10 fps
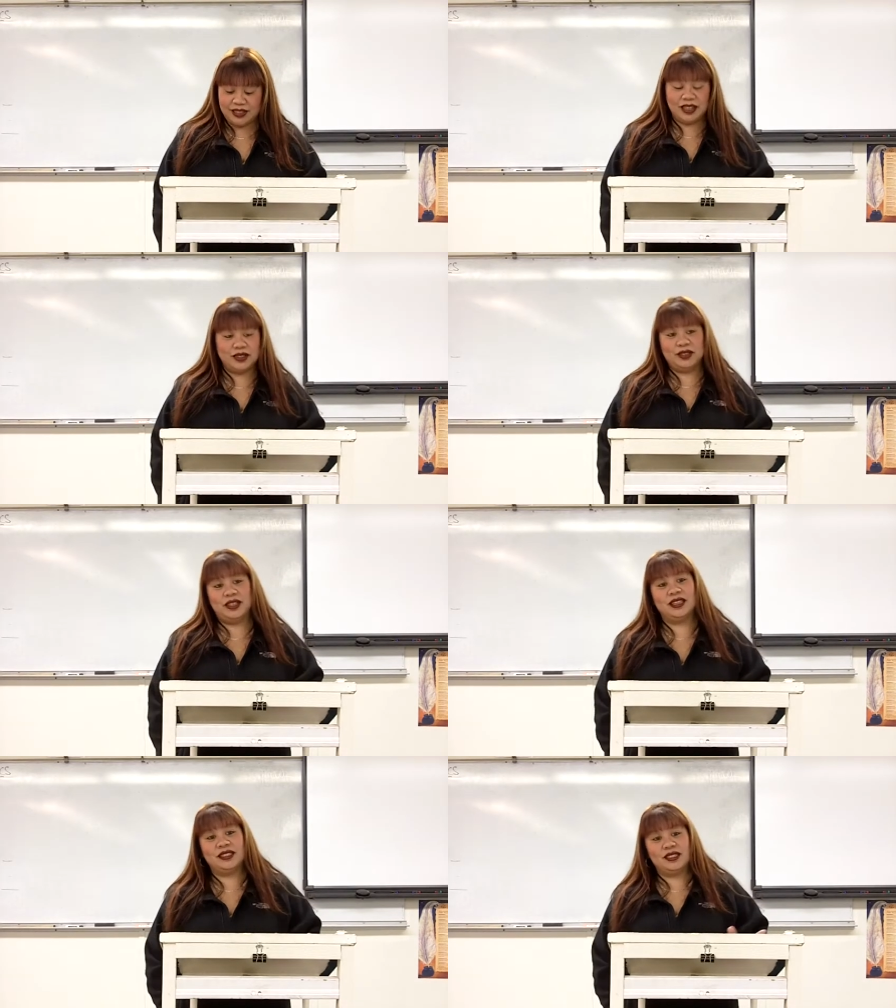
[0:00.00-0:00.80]
I know you
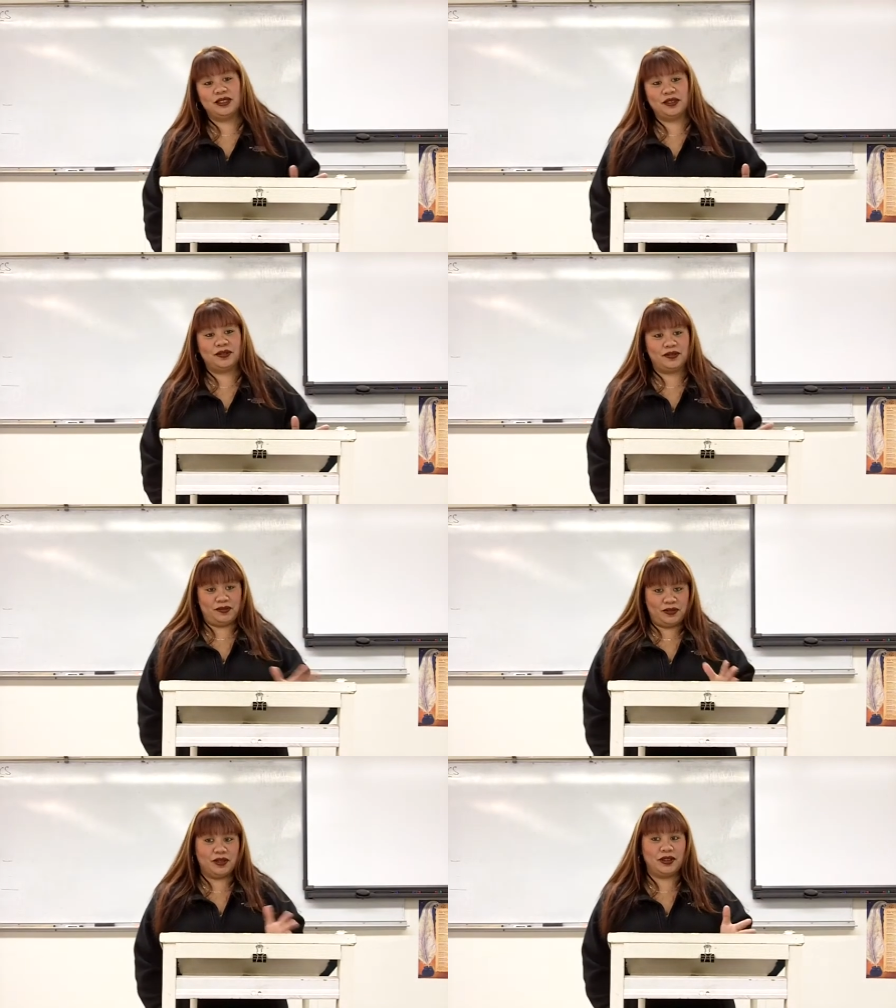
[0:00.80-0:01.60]
get nerve,
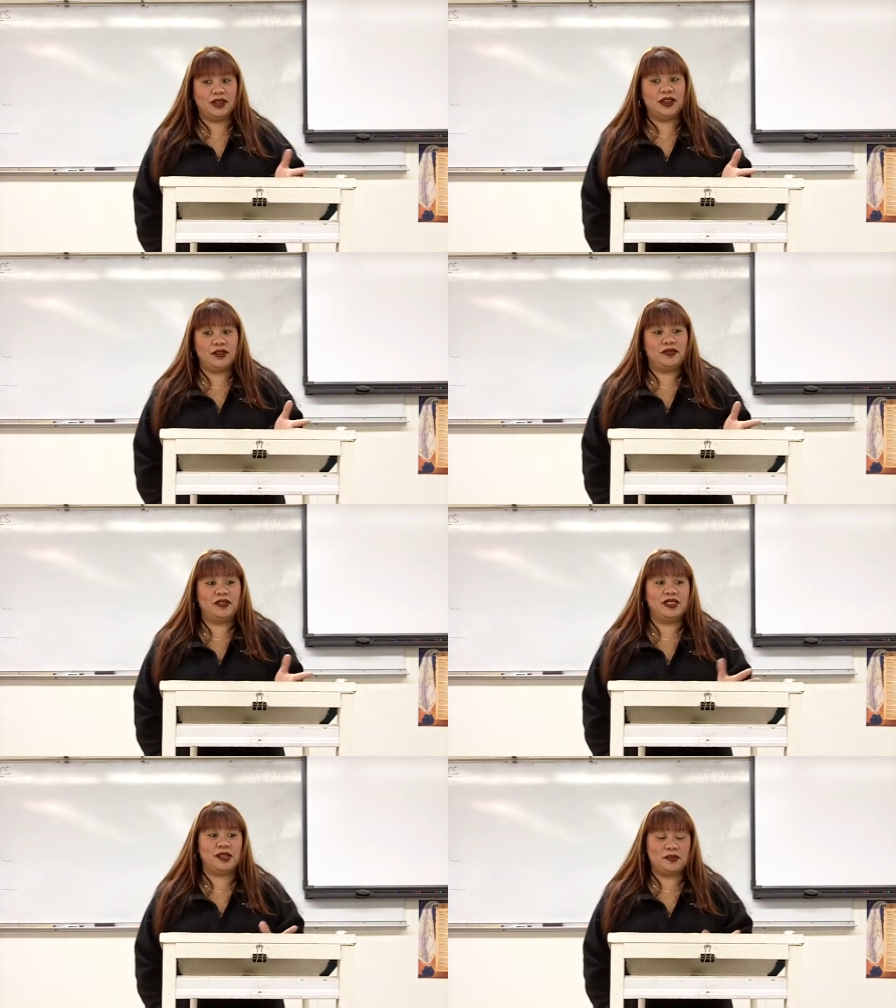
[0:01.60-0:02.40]
know, you get
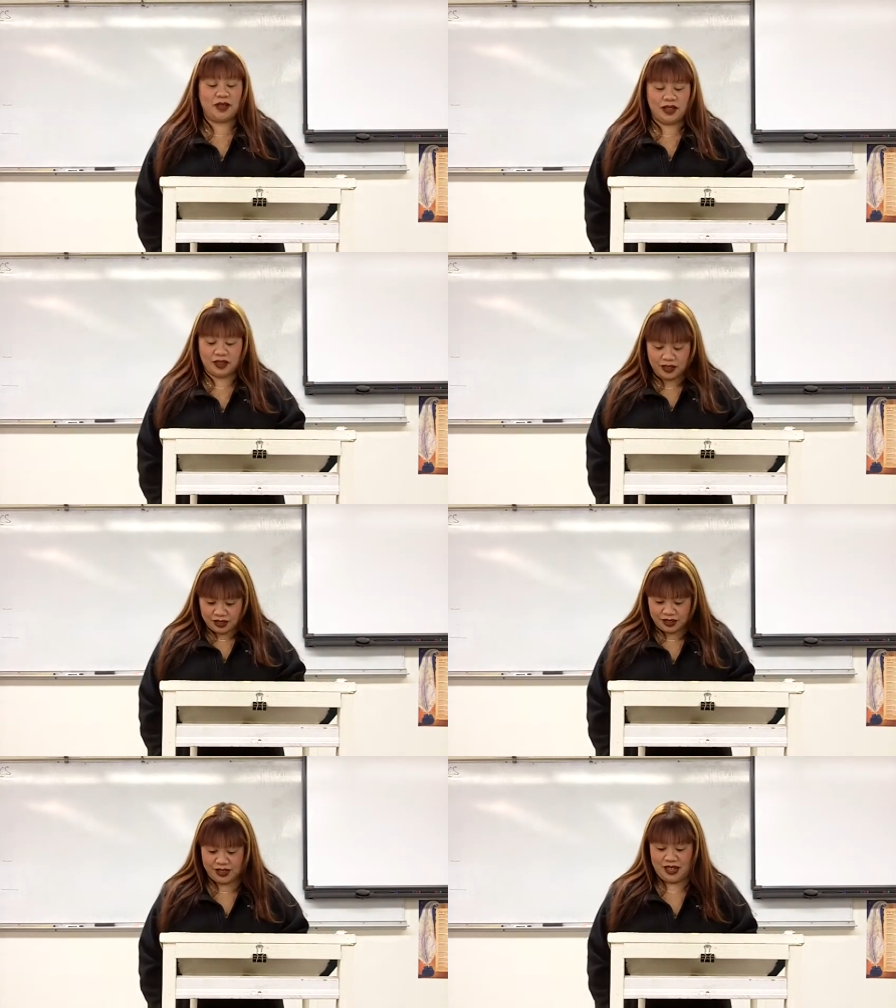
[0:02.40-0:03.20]
nervous up here
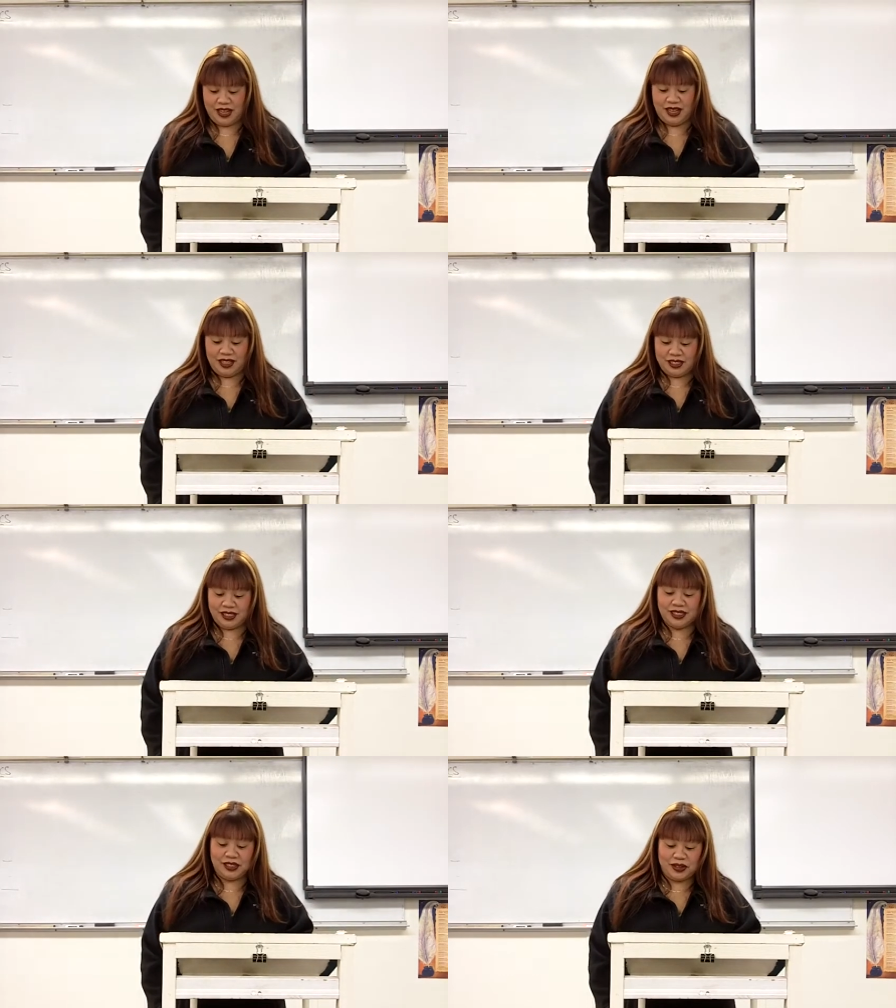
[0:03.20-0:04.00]

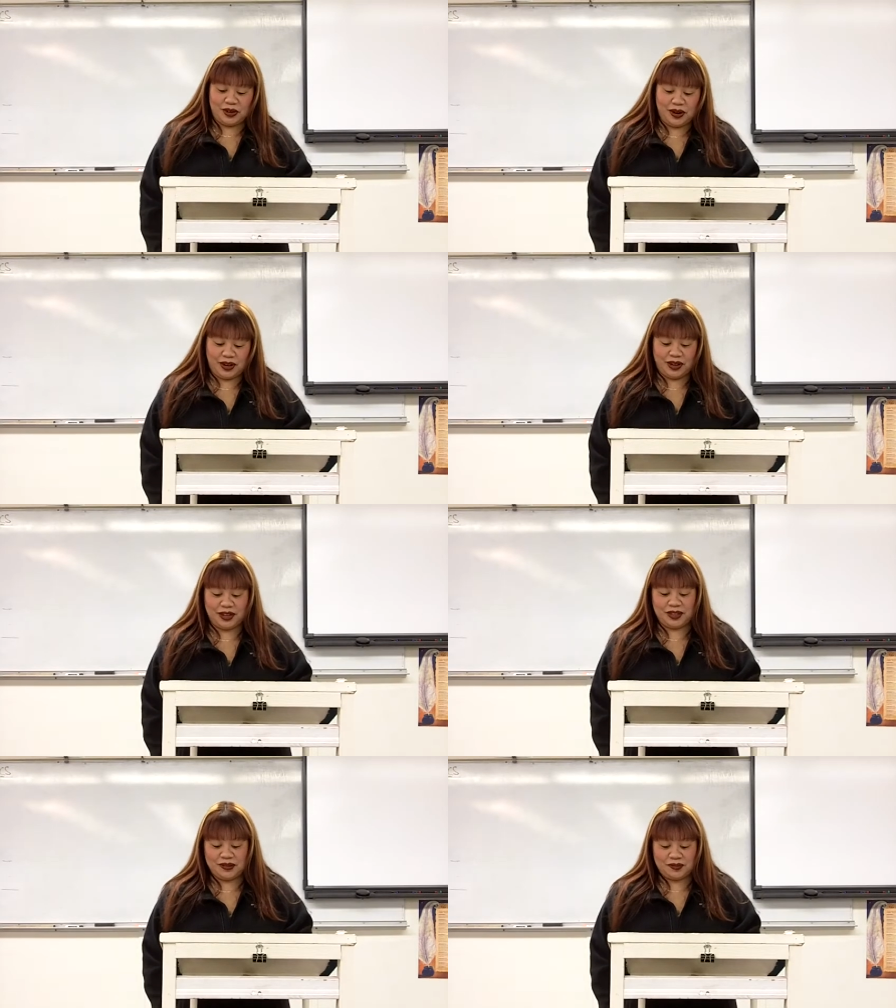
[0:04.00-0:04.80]
it's a little hard,